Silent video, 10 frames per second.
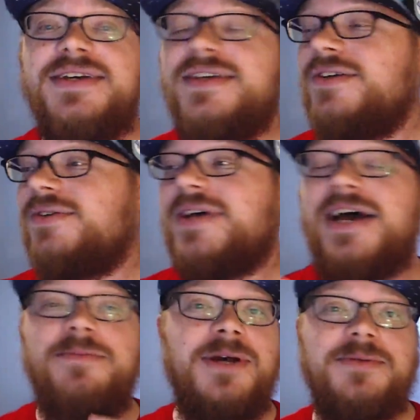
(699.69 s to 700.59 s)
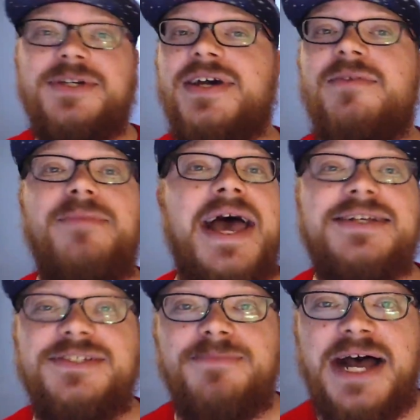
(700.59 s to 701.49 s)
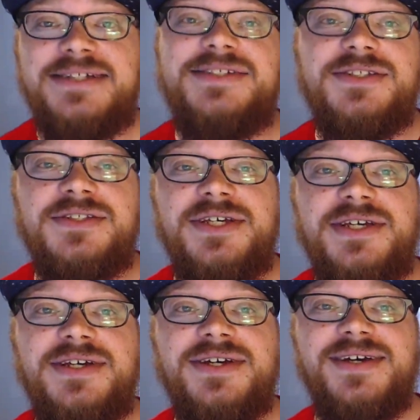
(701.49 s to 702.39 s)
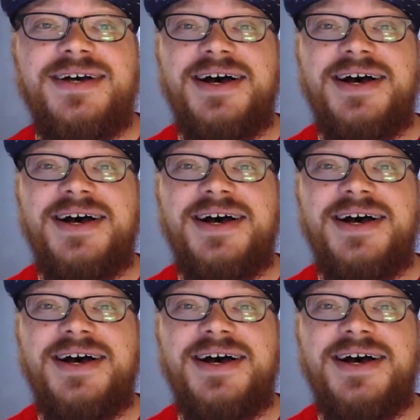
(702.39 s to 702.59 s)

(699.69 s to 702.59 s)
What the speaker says: you'll kind of be able to kind of maximize the